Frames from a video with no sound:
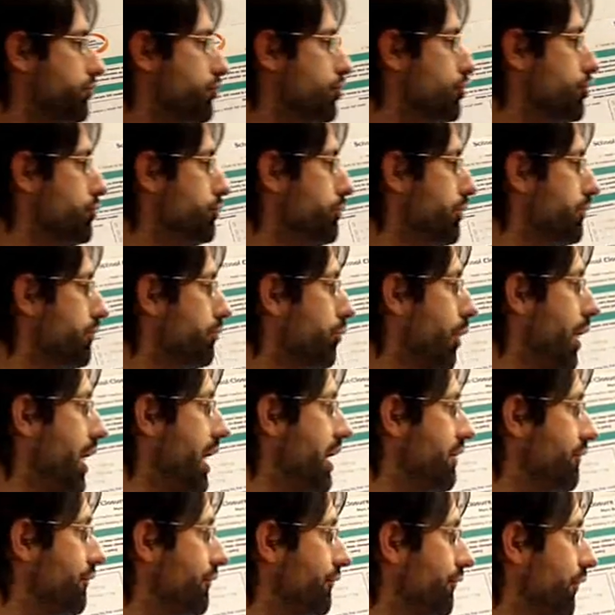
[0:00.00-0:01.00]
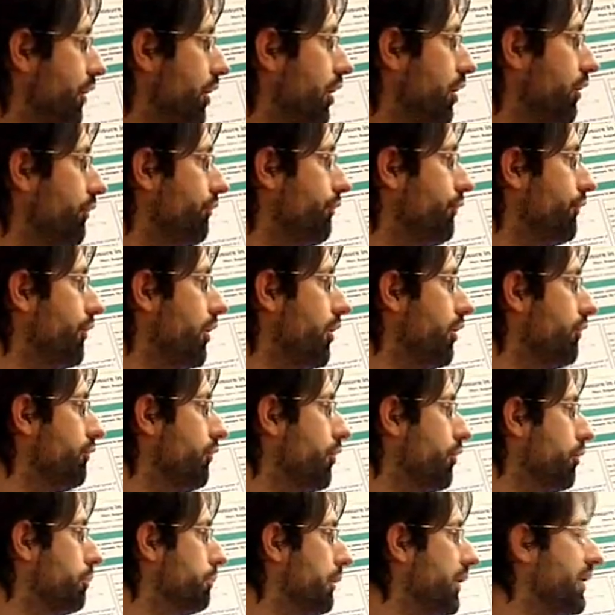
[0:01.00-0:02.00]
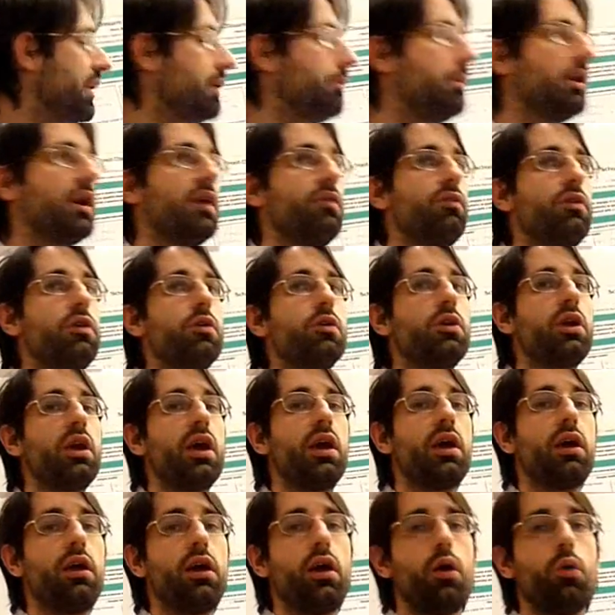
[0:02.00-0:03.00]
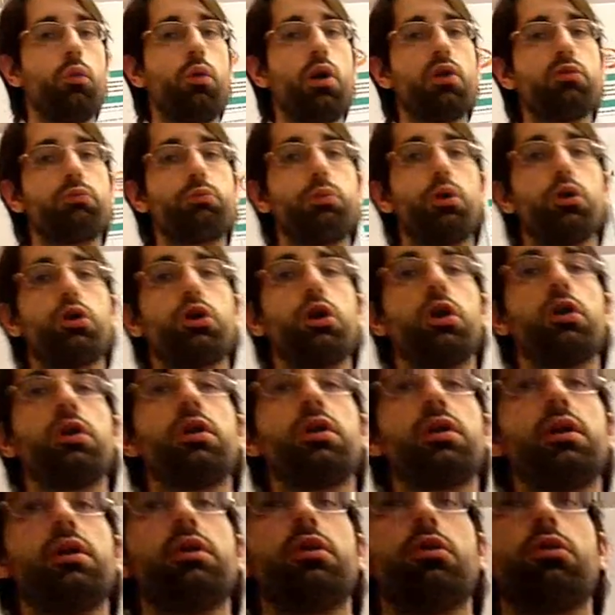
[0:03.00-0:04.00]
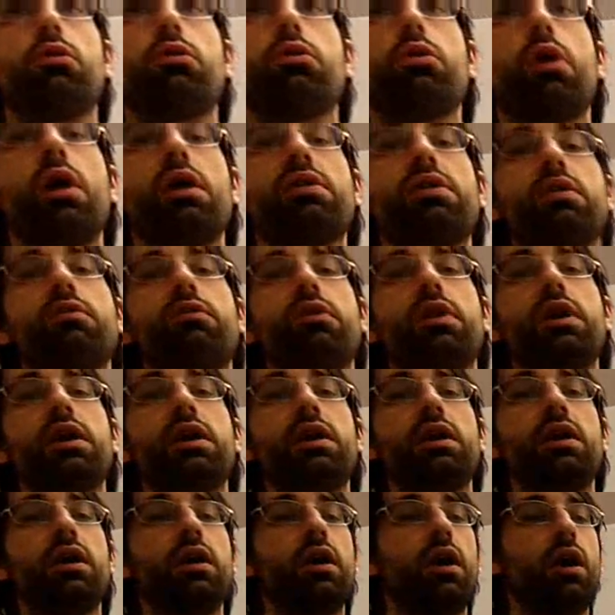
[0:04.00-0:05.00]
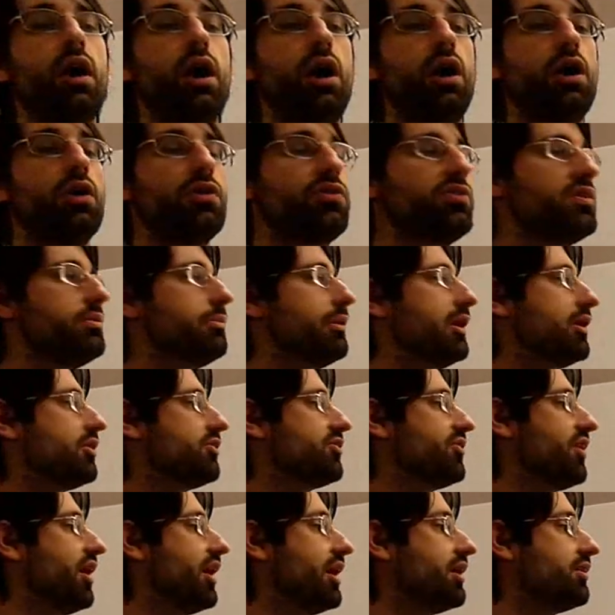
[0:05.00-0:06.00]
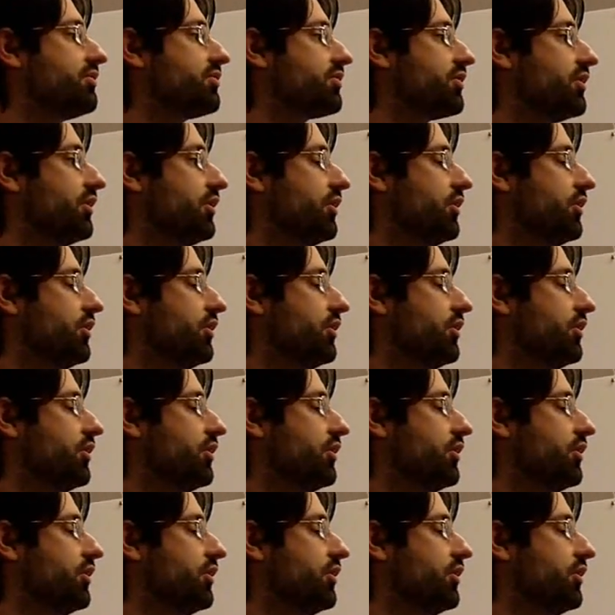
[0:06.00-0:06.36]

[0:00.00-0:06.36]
two waves of the pandemic in the UK was broken in a relatively similar size.